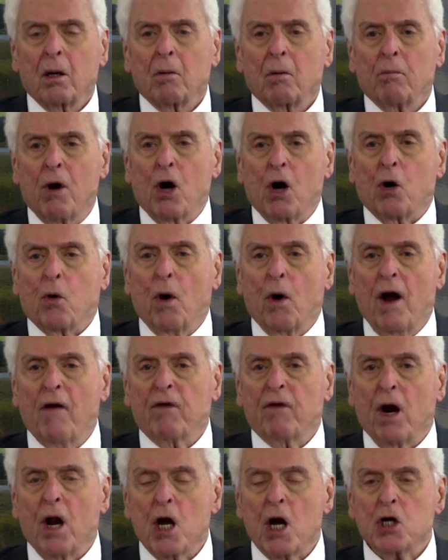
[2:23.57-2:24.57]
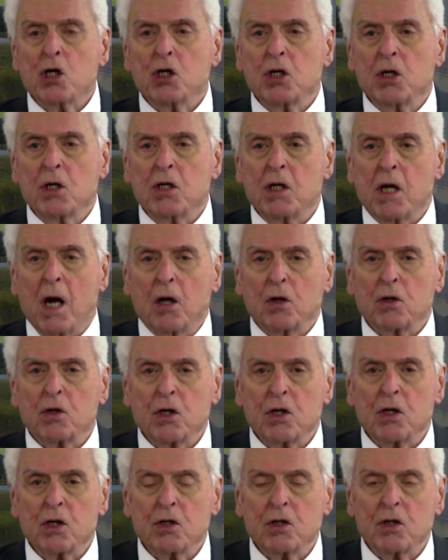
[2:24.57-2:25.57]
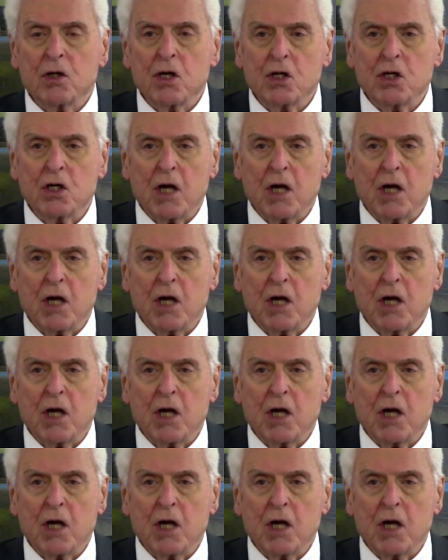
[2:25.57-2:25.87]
Book of Revelation tells us that